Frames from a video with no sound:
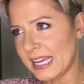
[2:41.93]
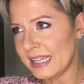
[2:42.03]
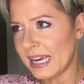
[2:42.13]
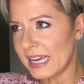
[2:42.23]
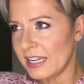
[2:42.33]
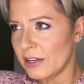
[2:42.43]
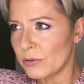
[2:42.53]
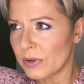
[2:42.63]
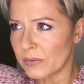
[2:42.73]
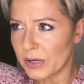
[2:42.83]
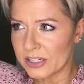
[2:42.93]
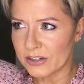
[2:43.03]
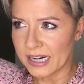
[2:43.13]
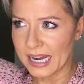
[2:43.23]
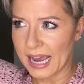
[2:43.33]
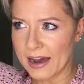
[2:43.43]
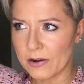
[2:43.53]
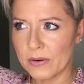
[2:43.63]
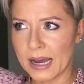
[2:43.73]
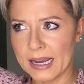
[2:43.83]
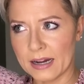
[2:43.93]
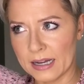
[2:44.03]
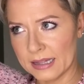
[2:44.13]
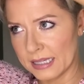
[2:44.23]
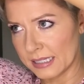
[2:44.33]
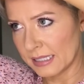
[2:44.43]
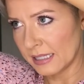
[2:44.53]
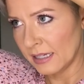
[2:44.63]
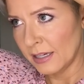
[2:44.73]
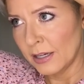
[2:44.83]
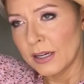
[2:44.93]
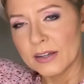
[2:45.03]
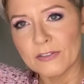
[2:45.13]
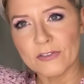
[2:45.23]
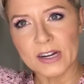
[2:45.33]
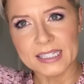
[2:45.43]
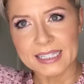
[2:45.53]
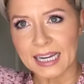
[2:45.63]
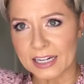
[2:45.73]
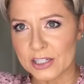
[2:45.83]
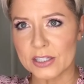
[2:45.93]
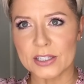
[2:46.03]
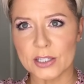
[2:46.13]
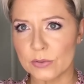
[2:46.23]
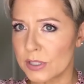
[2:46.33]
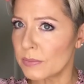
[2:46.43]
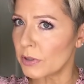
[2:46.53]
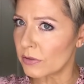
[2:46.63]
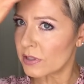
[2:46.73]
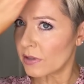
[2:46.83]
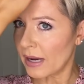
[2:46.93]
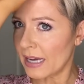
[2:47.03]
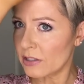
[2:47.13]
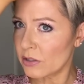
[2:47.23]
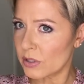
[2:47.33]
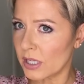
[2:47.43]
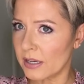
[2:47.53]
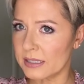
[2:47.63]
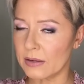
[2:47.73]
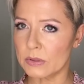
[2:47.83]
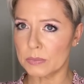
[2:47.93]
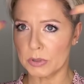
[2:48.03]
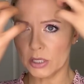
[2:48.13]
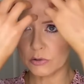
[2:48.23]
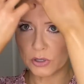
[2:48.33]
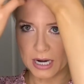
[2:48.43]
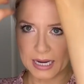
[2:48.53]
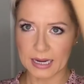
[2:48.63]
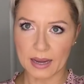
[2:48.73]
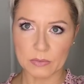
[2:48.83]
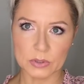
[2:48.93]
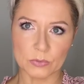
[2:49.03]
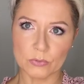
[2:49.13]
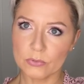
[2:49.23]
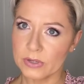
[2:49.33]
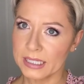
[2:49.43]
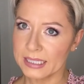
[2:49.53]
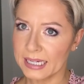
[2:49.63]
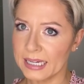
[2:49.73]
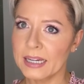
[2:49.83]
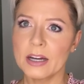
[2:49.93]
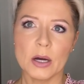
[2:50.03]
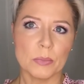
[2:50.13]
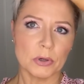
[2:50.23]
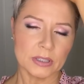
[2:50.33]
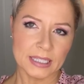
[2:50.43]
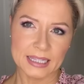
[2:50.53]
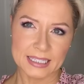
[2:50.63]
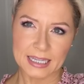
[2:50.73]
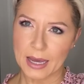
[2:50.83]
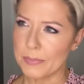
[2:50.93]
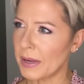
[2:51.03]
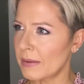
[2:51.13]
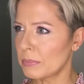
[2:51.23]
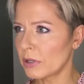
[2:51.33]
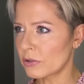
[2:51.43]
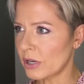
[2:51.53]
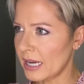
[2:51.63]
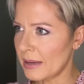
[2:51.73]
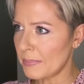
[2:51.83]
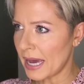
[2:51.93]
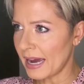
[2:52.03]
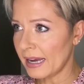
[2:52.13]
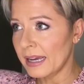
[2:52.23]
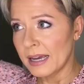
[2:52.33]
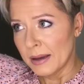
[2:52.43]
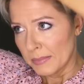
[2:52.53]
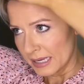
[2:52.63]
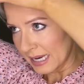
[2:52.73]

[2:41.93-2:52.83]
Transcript: That you were wondering how I got this front section so smooth. So as you saw, as I was blow drying, I was really pulling this up and blow drying it back. But